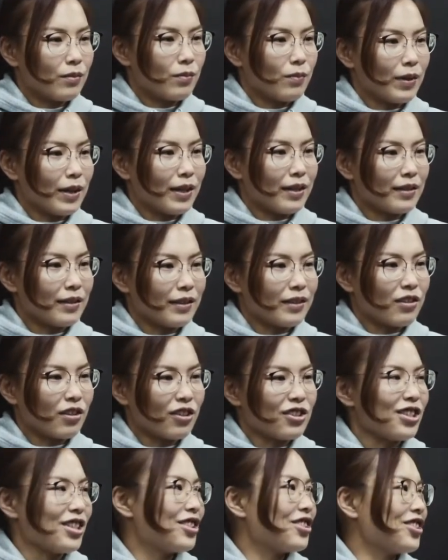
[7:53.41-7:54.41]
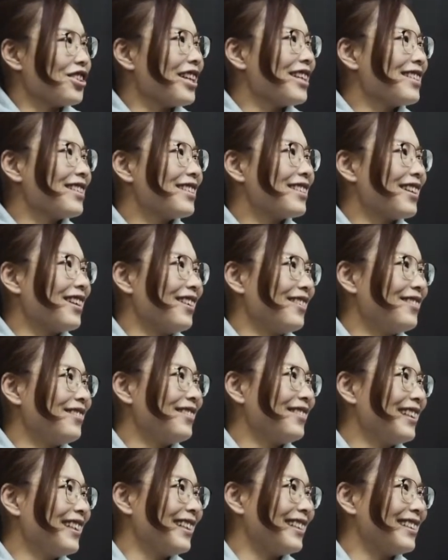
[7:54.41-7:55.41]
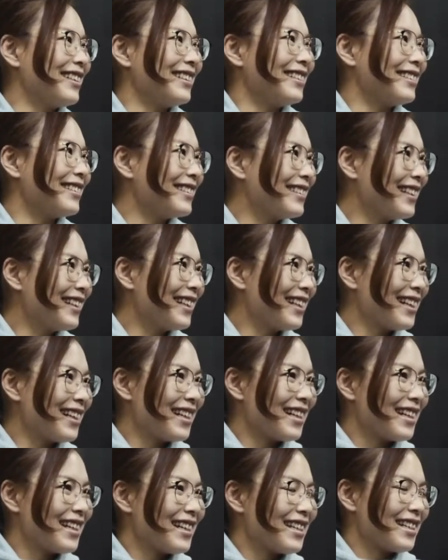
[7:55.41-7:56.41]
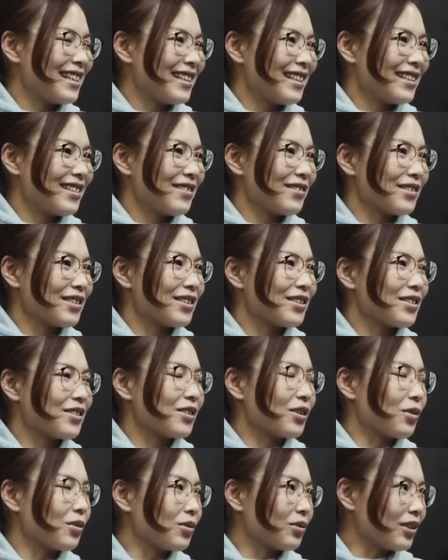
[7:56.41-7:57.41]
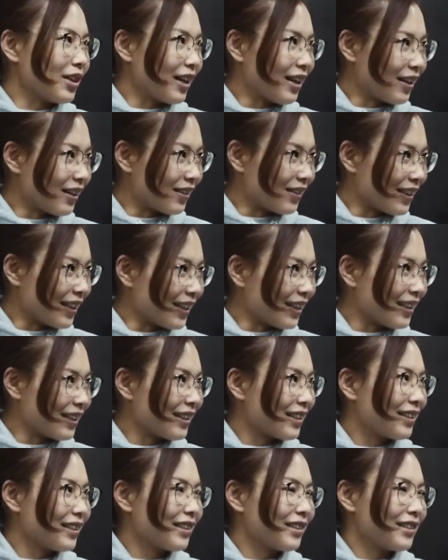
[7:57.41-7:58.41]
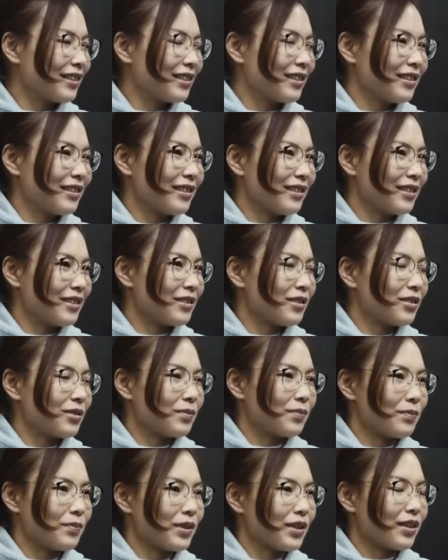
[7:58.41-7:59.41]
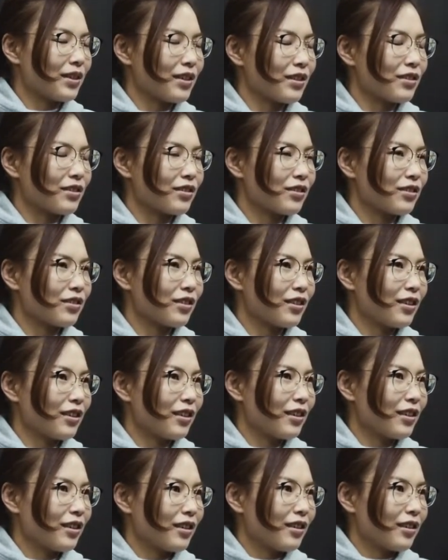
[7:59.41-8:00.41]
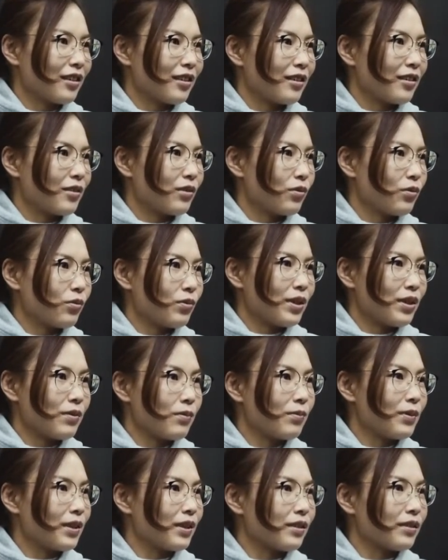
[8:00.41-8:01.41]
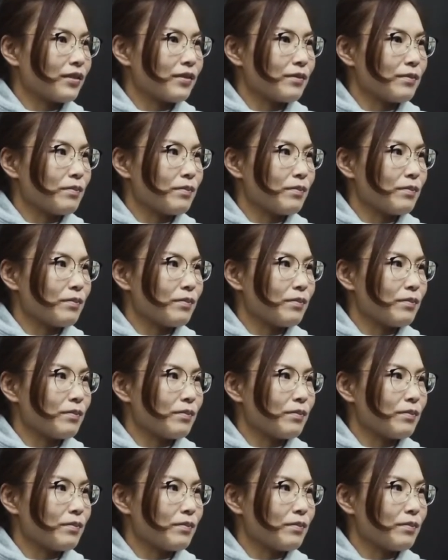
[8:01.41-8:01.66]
my like conditioning stuff, you know. It was so tiring. It's because we've been